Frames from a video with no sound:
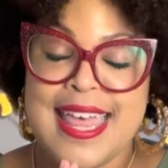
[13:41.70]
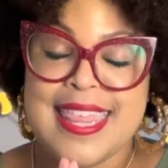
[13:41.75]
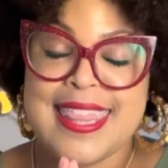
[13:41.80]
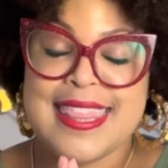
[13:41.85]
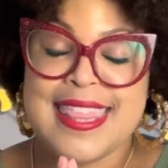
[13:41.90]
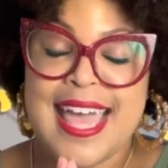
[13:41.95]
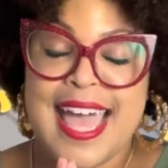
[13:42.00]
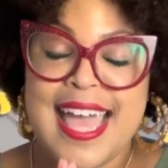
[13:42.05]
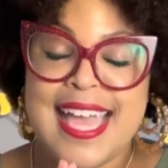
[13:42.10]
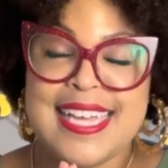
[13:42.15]

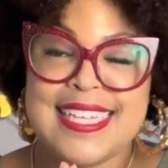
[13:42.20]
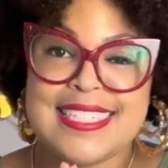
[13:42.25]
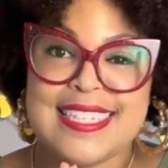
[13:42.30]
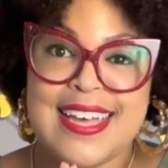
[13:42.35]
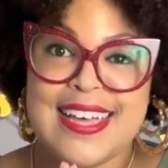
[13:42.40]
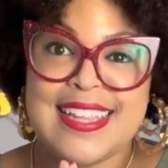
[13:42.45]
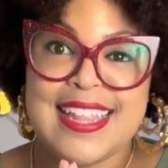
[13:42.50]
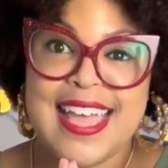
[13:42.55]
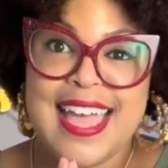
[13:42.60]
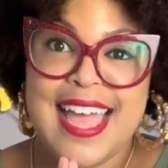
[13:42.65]
That is
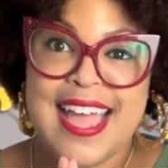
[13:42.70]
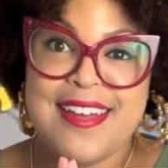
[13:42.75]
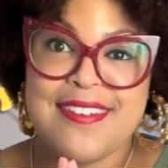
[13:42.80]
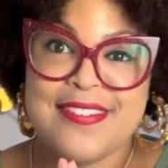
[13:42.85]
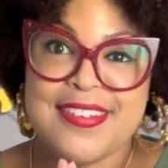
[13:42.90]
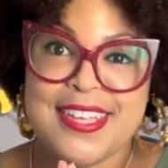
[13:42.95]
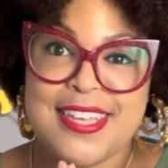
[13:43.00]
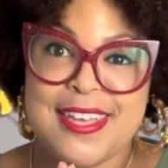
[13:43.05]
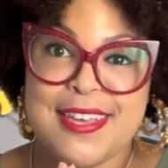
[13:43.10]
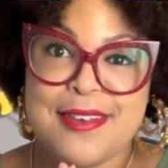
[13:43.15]
all I have
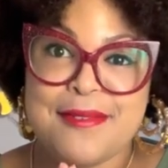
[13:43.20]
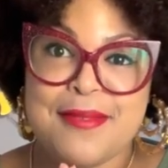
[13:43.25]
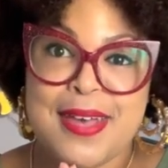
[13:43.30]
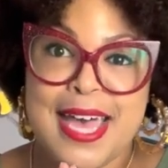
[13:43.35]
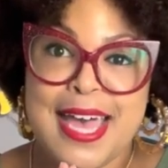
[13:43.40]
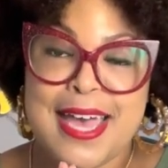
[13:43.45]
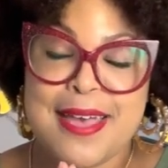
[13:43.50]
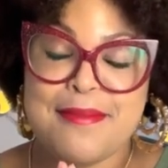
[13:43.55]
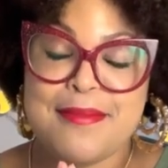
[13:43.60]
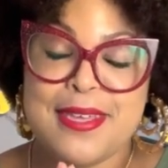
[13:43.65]
for you,
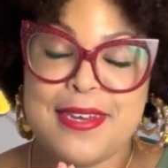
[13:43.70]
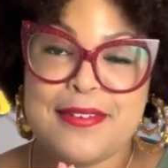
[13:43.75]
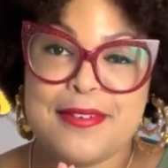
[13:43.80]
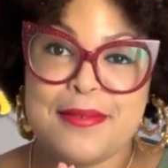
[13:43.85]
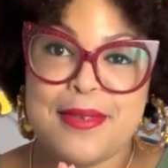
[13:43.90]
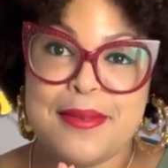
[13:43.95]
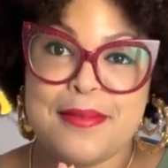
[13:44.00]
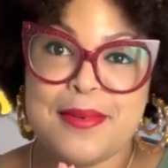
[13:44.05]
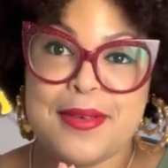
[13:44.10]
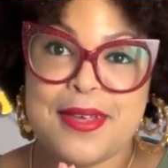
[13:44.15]
my beautiful
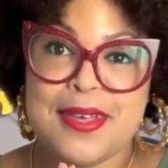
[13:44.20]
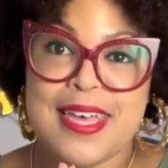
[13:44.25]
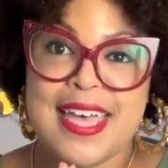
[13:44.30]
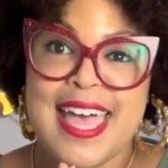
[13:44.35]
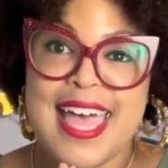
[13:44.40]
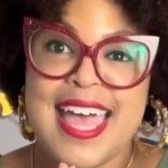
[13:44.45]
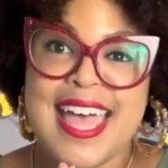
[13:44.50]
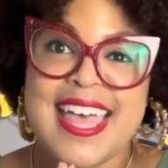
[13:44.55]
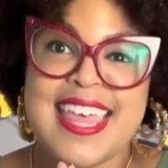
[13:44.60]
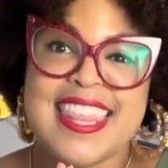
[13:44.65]
people.
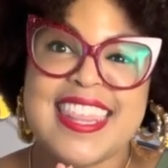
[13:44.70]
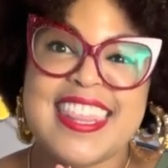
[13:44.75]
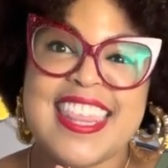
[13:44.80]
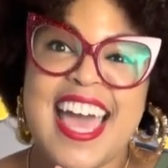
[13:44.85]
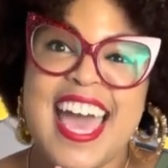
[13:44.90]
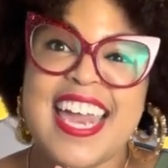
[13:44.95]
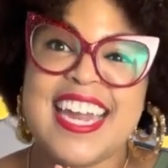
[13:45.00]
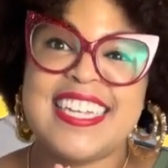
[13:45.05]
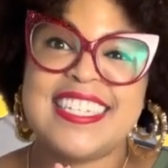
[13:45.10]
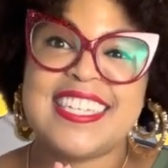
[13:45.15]

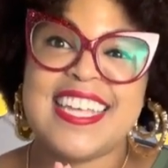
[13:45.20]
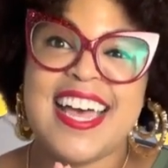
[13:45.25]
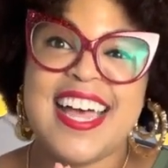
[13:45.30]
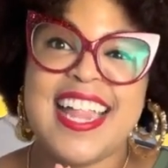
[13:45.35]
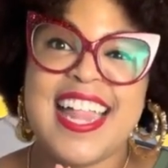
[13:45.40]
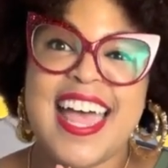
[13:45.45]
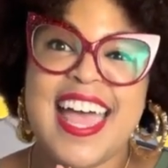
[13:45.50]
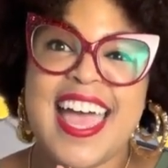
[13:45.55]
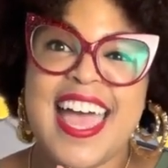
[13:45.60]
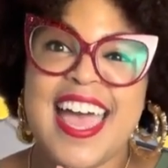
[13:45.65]
That is all
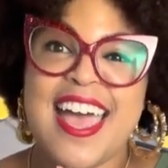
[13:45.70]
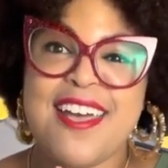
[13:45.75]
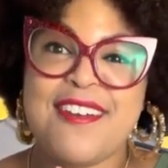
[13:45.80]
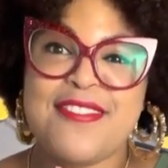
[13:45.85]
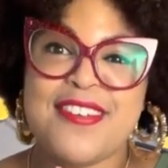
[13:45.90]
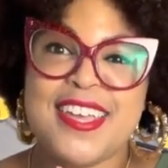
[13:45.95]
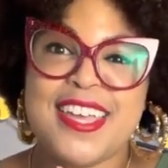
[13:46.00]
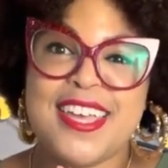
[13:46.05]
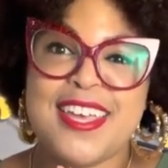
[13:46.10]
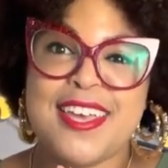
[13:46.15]
I have
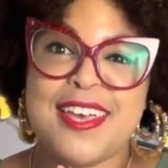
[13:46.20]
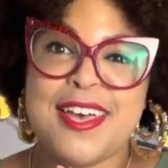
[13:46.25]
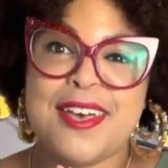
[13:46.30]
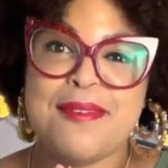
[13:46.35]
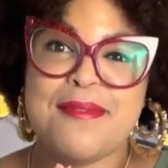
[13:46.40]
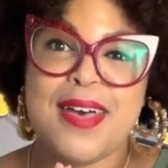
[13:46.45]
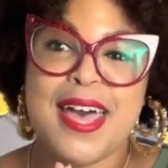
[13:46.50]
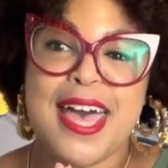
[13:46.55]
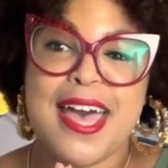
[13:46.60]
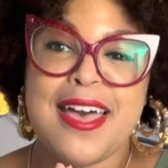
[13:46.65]
for
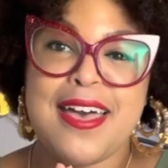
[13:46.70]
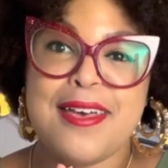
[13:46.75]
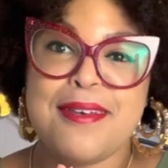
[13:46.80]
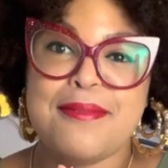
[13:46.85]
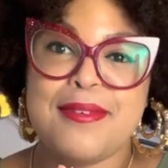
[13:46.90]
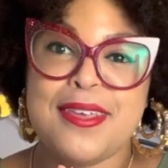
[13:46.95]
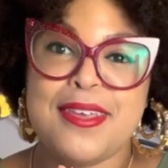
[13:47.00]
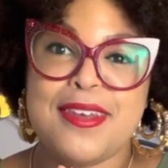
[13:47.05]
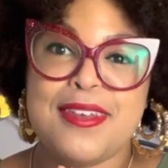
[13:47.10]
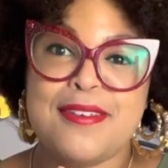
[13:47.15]
you, my
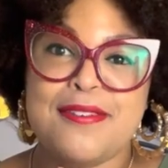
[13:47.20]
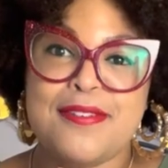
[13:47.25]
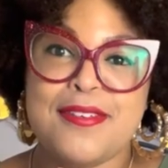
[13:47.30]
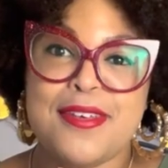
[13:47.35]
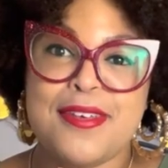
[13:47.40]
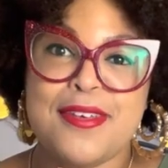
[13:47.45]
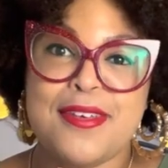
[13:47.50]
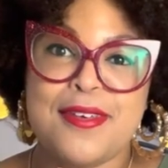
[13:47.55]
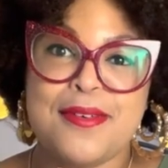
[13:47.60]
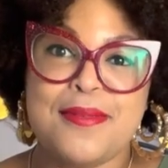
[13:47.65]

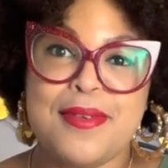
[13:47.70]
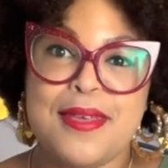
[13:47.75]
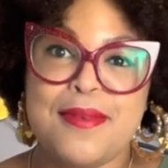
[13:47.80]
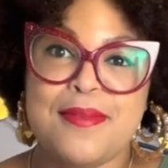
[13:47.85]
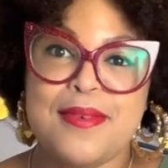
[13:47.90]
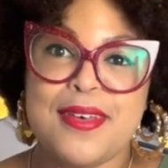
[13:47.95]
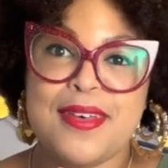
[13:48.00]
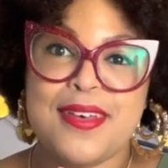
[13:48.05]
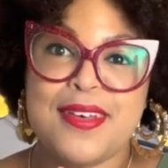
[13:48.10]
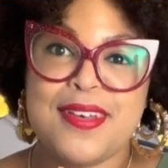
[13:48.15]
beautiful
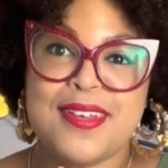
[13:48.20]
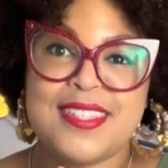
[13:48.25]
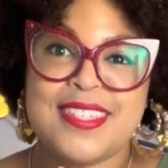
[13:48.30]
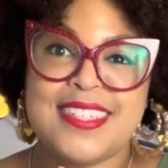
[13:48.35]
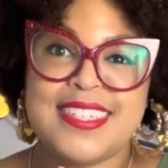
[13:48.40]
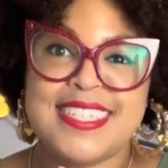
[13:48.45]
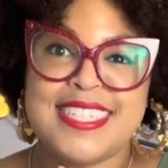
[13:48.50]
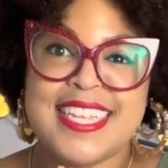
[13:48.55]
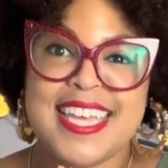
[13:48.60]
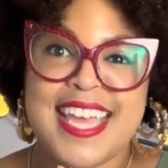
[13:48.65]
people,
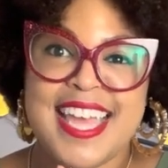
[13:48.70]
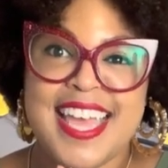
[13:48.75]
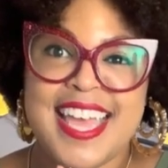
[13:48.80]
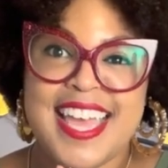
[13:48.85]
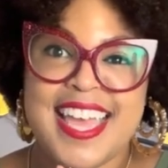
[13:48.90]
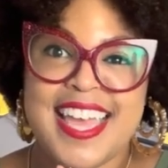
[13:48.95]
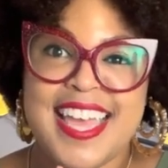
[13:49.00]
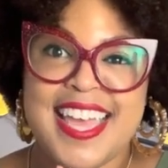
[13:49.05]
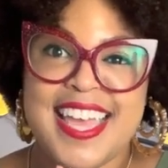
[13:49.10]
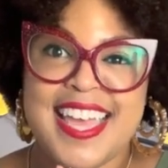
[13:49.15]

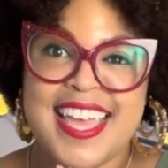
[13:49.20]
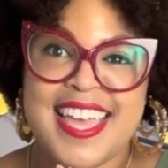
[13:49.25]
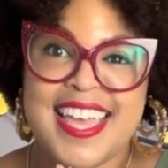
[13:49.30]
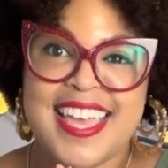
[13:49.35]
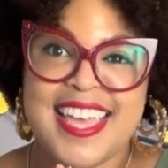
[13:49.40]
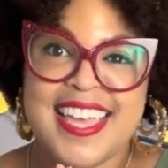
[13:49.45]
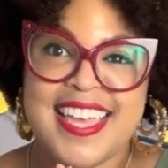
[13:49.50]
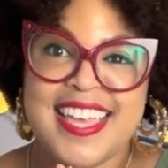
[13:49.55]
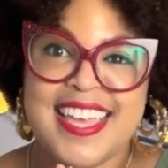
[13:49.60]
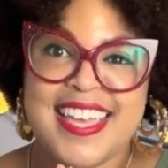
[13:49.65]

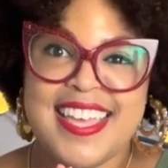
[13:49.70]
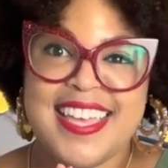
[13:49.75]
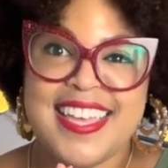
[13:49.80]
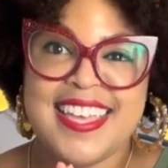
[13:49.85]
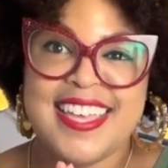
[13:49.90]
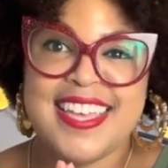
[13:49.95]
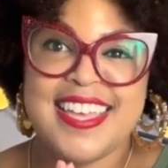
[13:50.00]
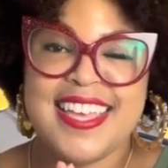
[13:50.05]
today.